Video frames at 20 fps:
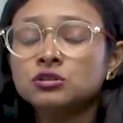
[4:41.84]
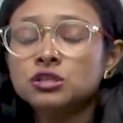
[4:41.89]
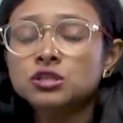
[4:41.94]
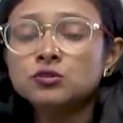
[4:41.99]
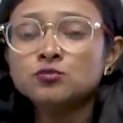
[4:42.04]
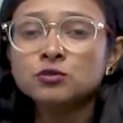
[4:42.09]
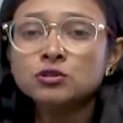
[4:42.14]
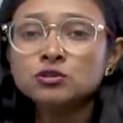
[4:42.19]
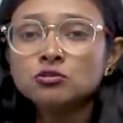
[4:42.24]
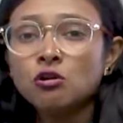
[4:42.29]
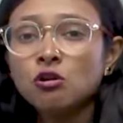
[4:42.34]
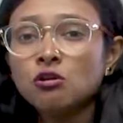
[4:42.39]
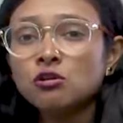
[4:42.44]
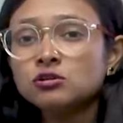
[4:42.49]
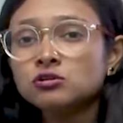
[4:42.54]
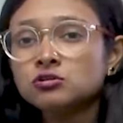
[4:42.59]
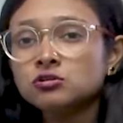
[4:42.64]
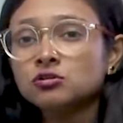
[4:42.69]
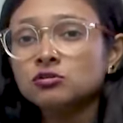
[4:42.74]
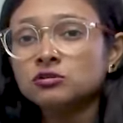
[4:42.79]
this was
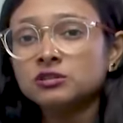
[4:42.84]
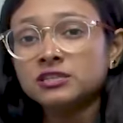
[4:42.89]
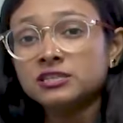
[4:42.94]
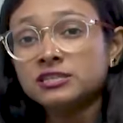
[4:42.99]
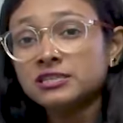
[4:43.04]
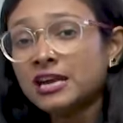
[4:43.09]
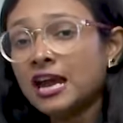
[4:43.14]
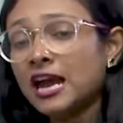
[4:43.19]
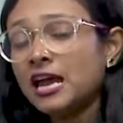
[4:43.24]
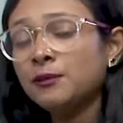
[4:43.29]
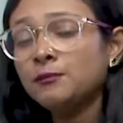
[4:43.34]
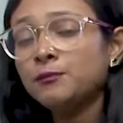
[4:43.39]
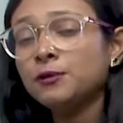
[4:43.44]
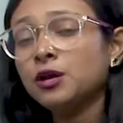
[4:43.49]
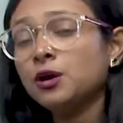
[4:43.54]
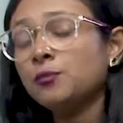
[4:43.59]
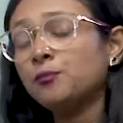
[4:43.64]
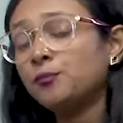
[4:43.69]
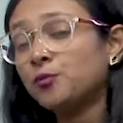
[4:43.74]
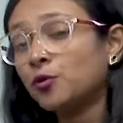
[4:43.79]
also, this can
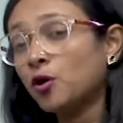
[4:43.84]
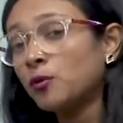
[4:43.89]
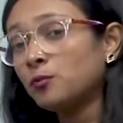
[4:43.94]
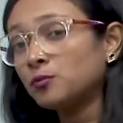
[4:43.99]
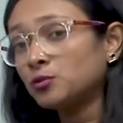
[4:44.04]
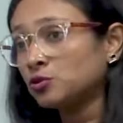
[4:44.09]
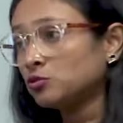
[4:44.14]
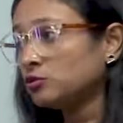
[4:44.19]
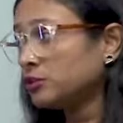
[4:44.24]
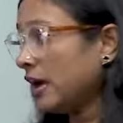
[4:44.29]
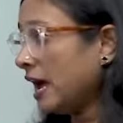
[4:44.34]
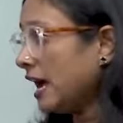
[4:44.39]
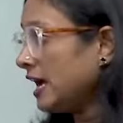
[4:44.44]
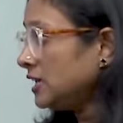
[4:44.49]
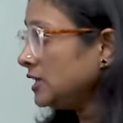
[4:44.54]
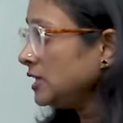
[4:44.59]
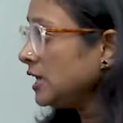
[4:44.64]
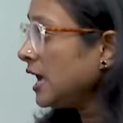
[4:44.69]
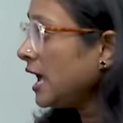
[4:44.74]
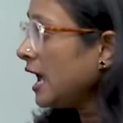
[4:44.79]
be a prompt to that.